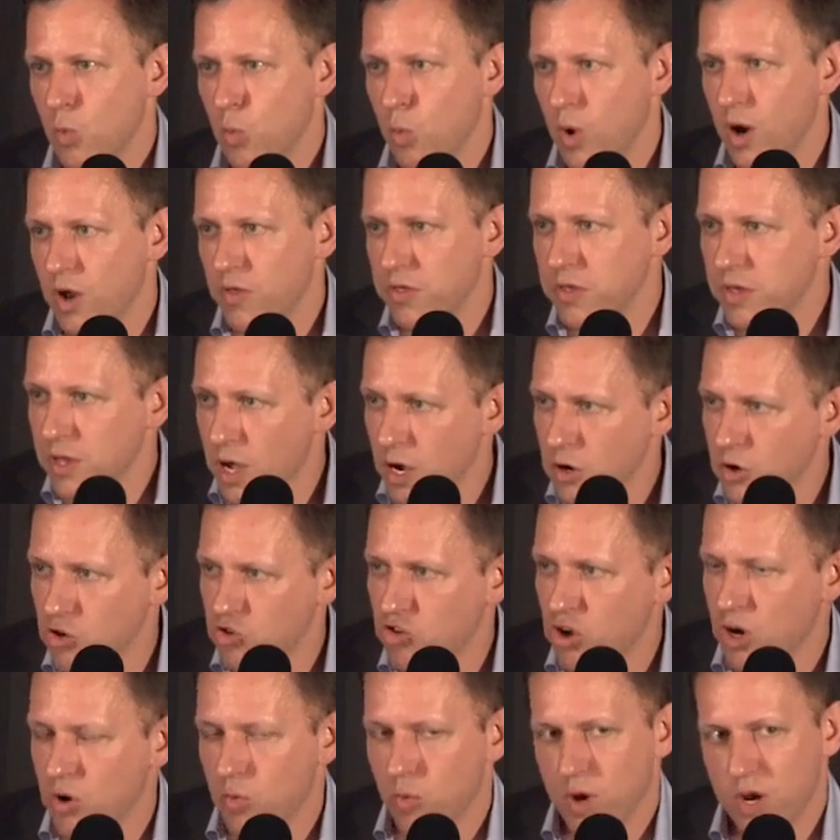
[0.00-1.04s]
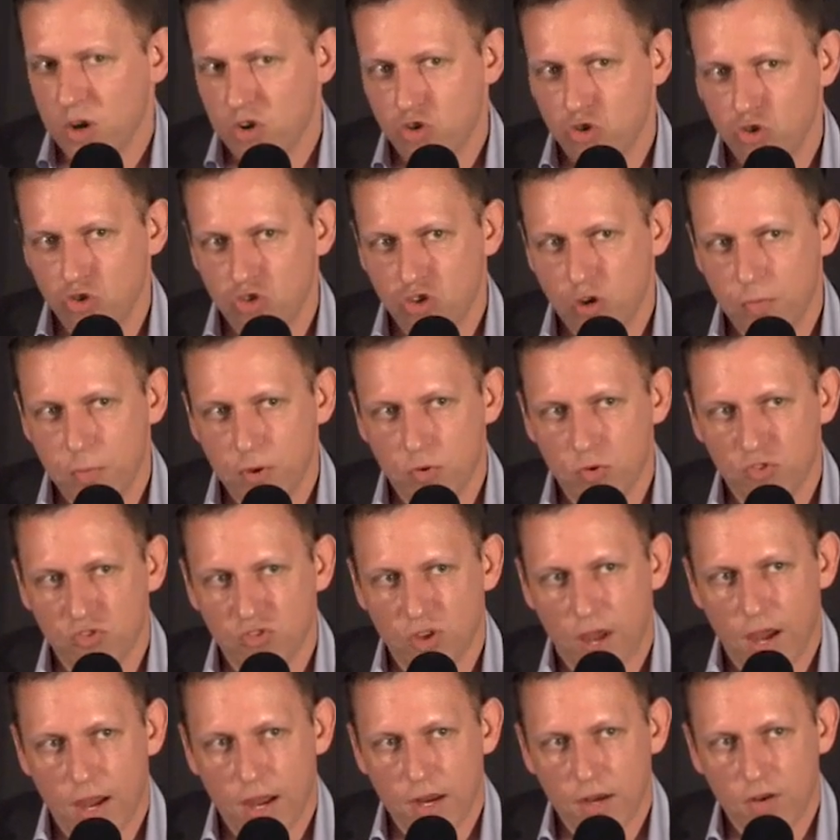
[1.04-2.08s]
where the younger generation should be
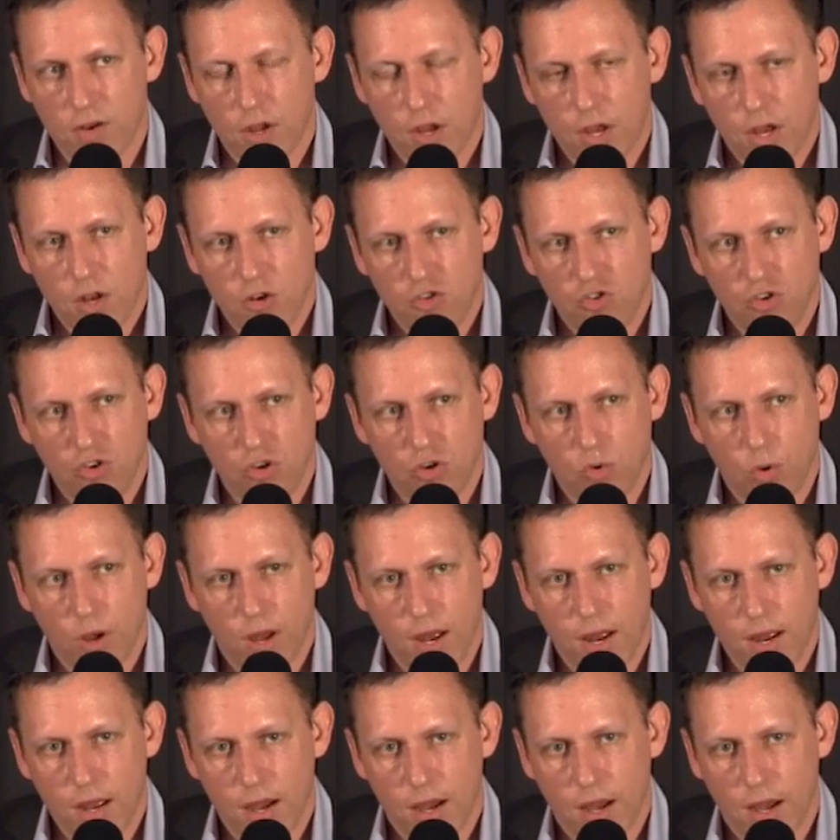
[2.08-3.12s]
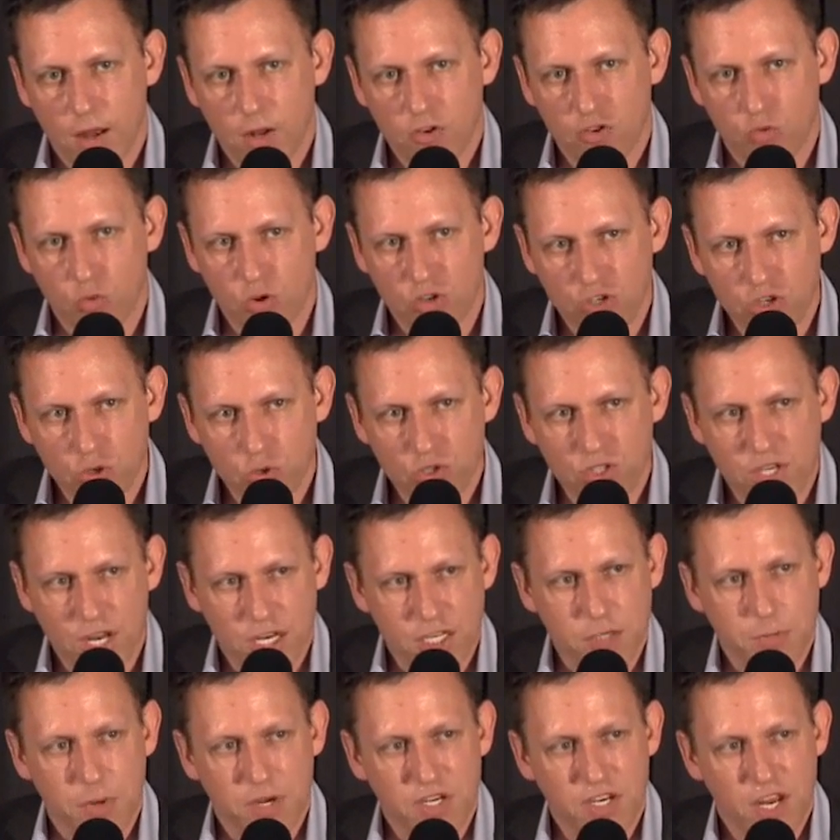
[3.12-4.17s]
resigned to reduced
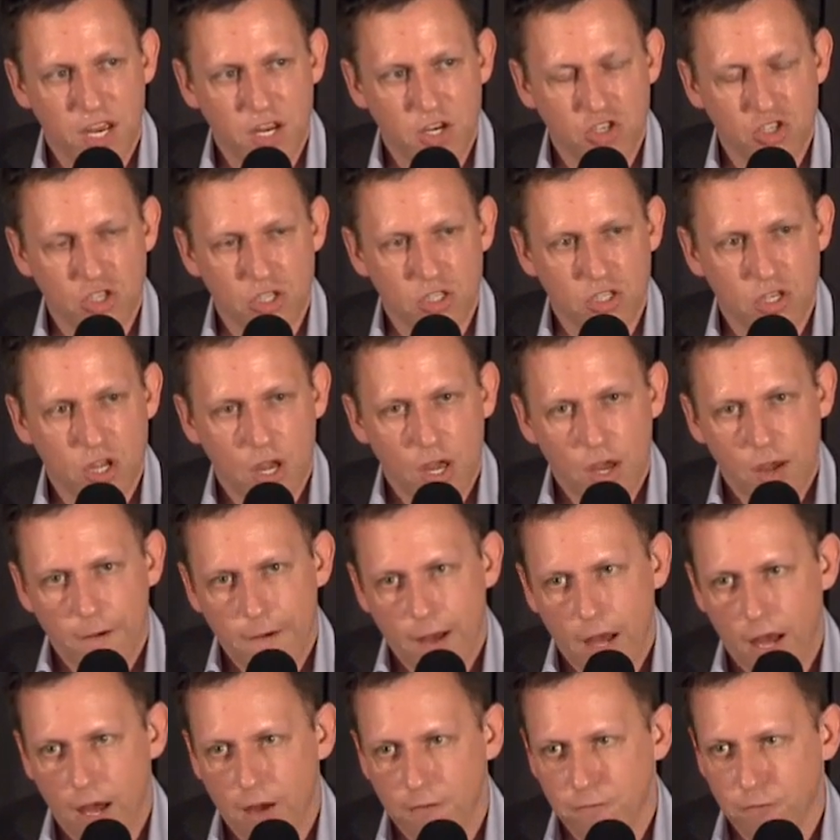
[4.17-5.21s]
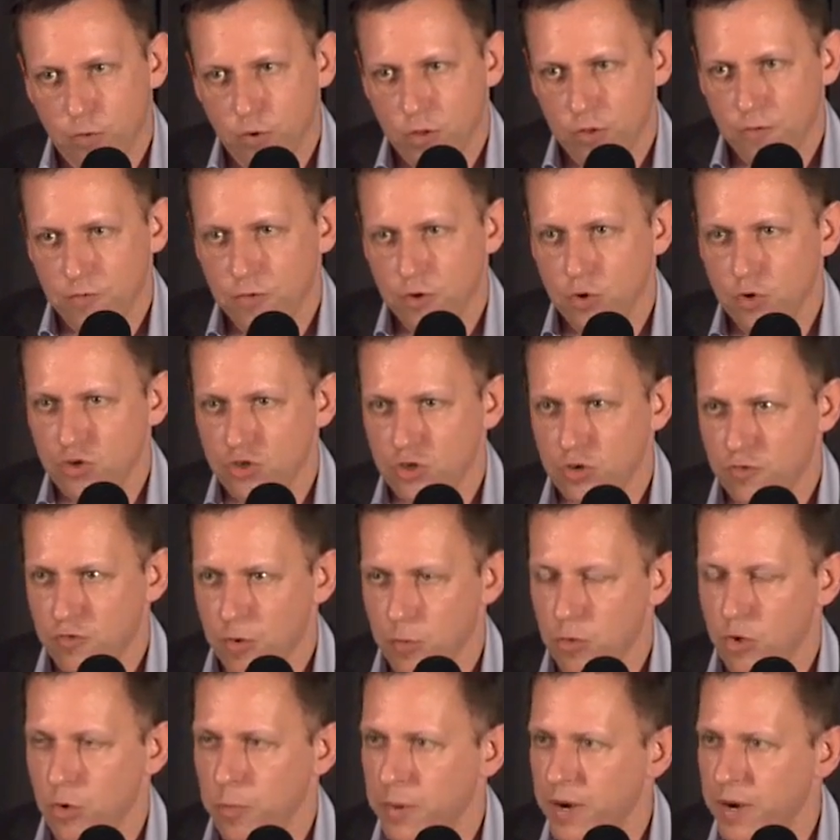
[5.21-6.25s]
expectations for the future from their